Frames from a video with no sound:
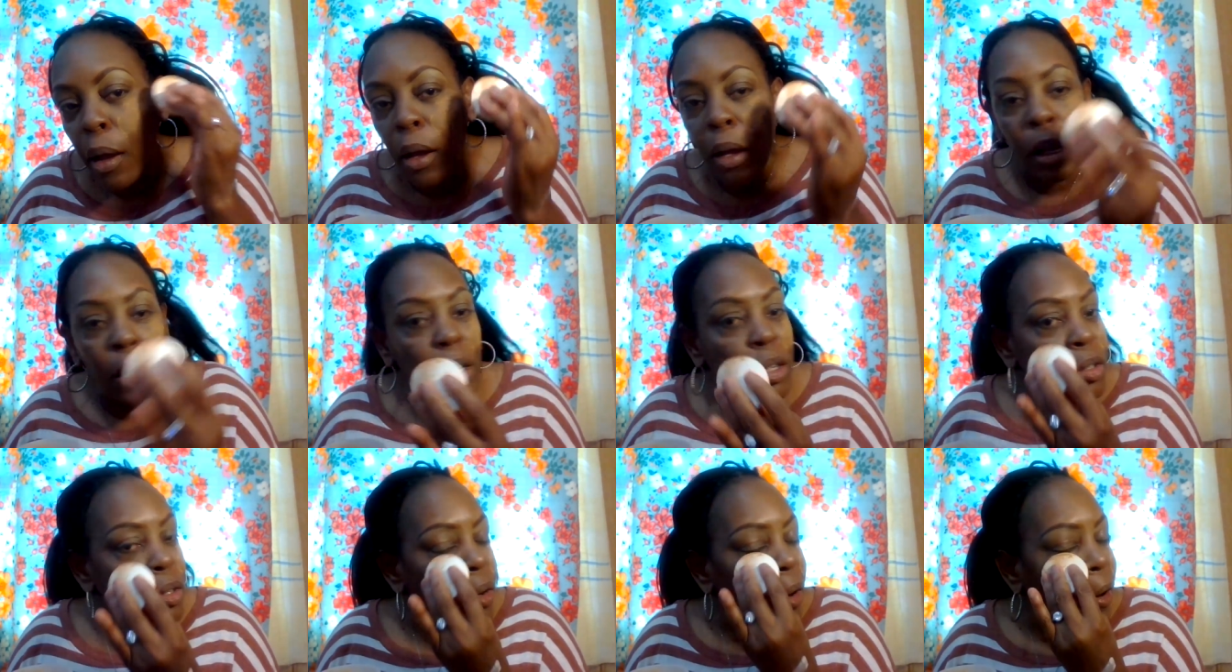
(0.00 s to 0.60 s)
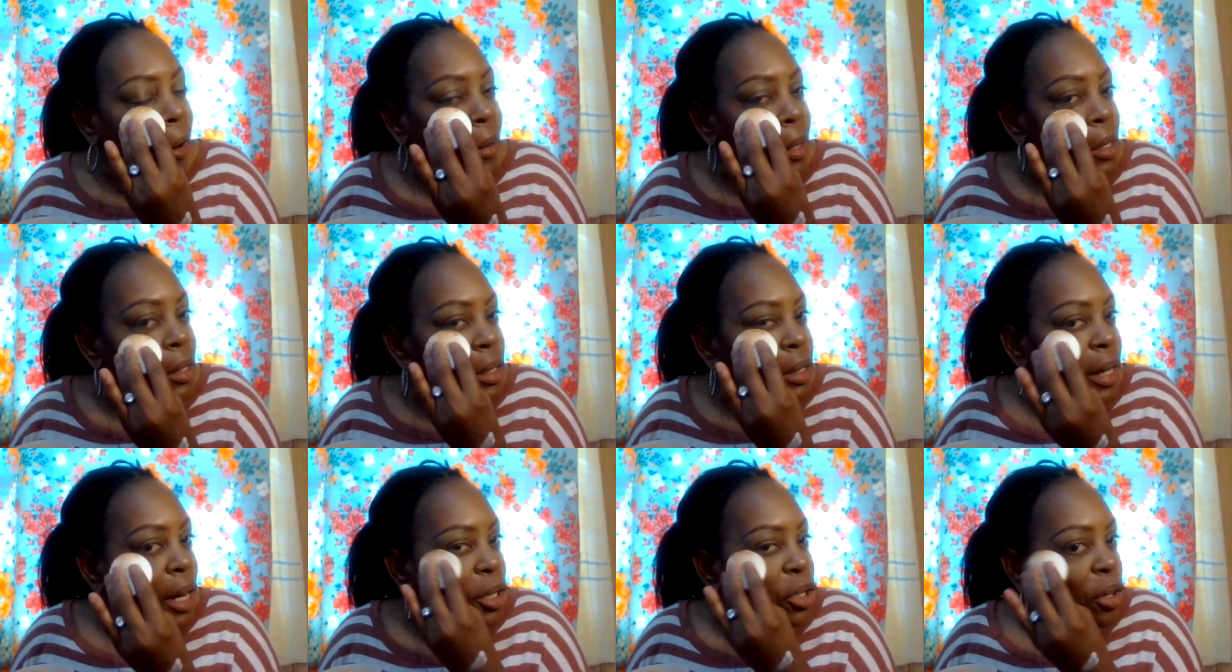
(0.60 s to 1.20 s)
because you already
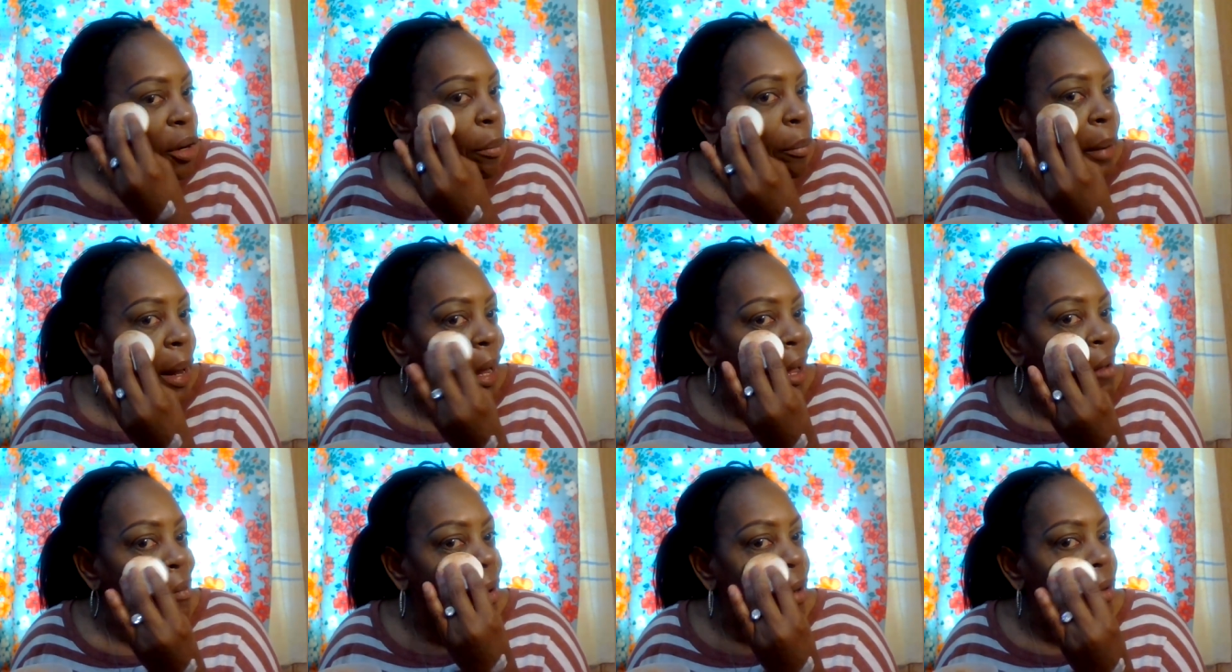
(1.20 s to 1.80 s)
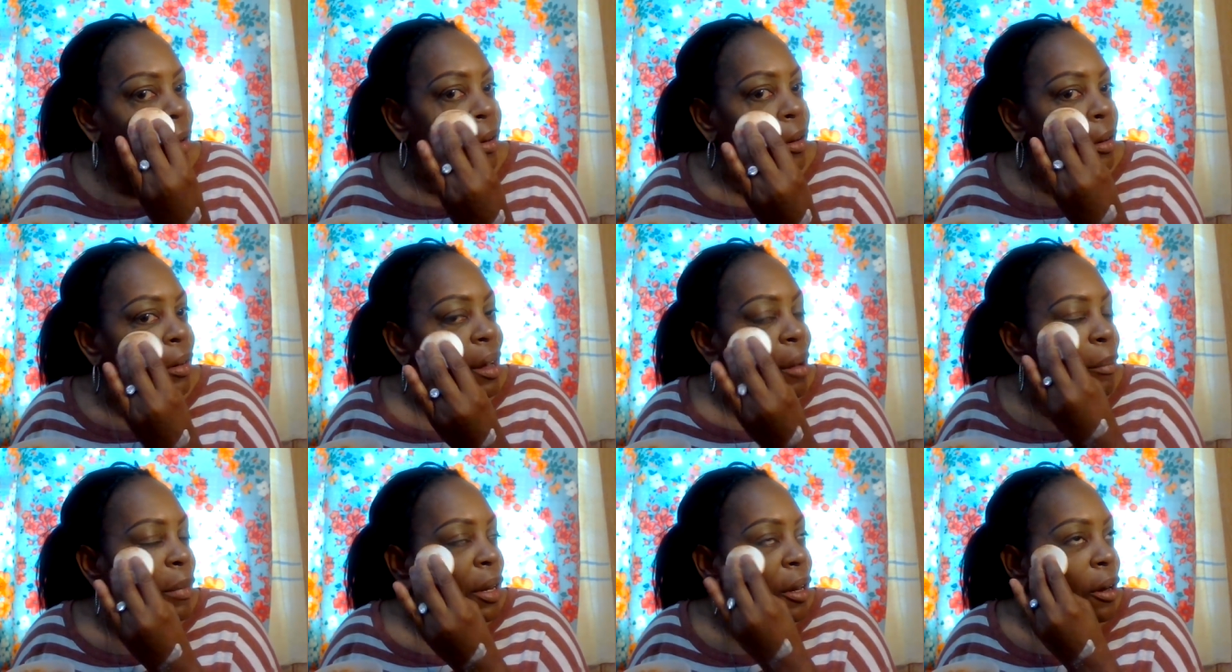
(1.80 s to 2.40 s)
set your makeup and your
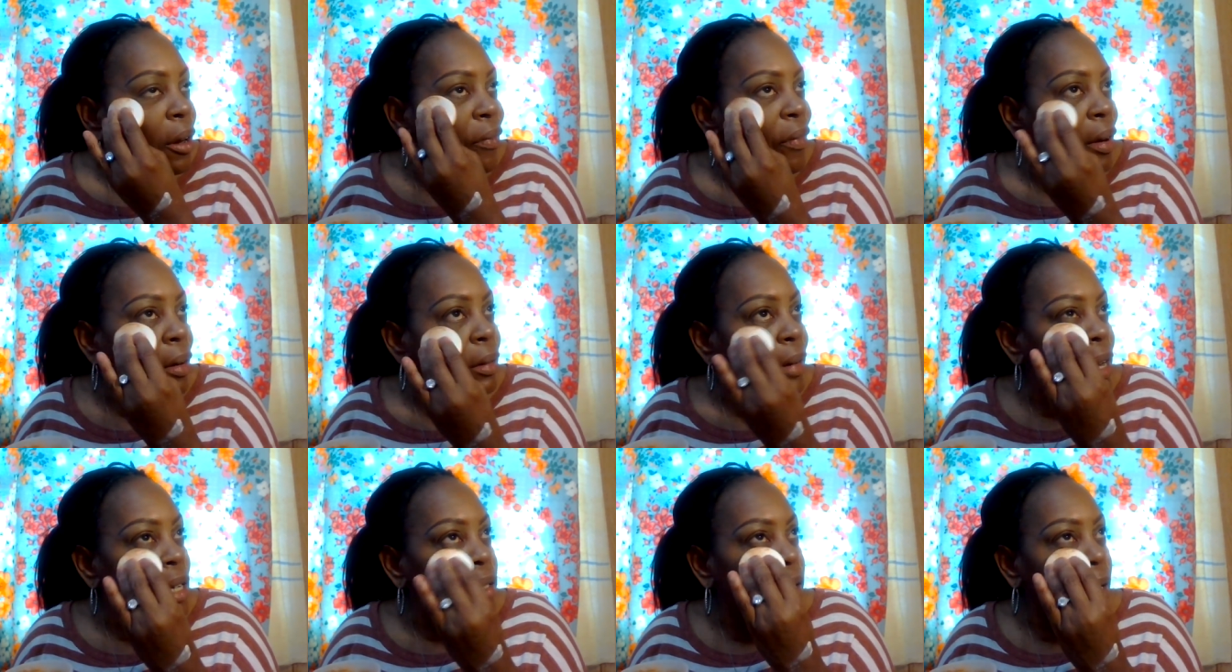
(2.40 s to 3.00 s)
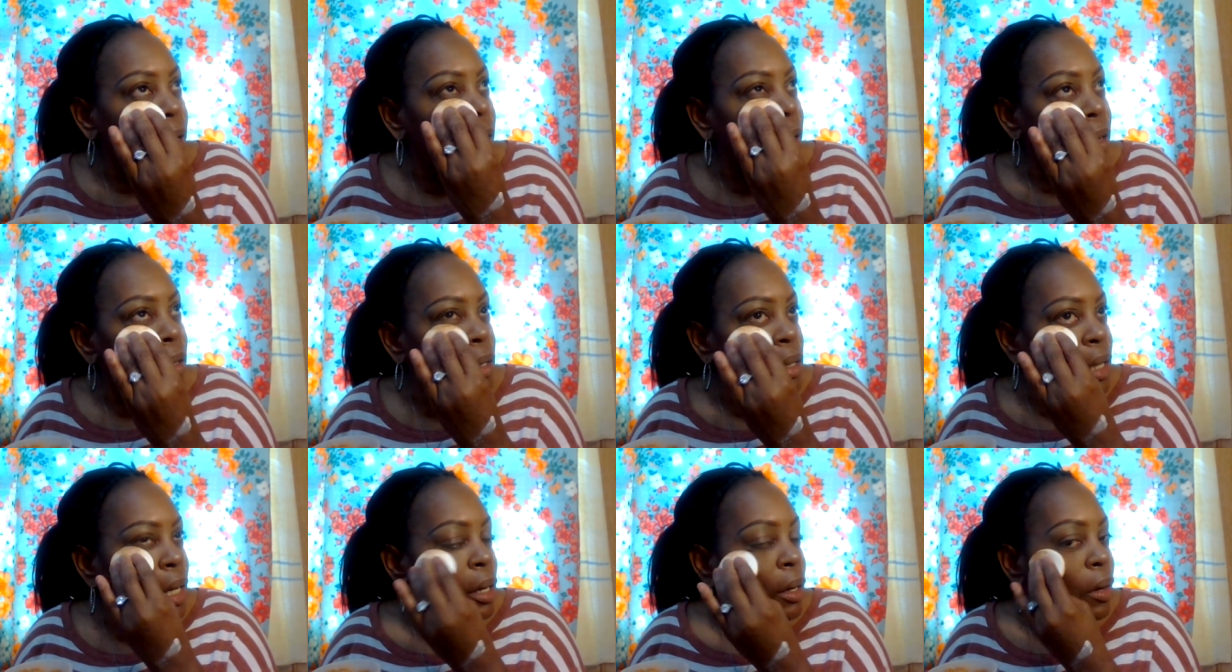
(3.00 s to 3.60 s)
I mean your foundation and your
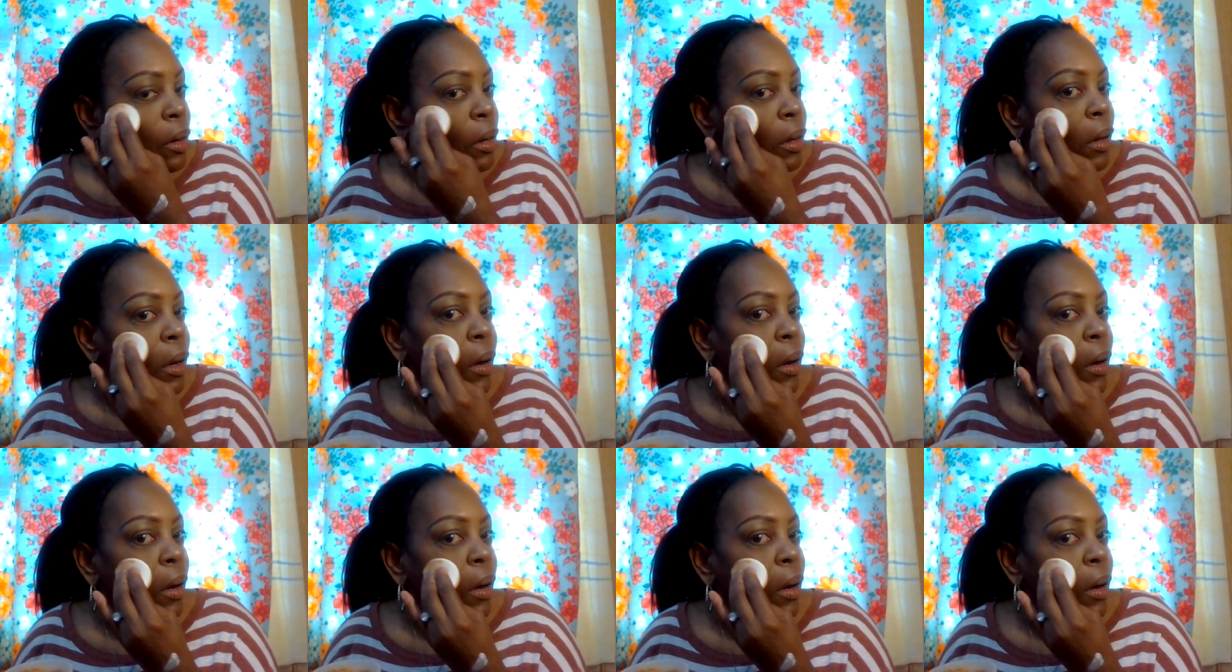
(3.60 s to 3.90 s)
concealer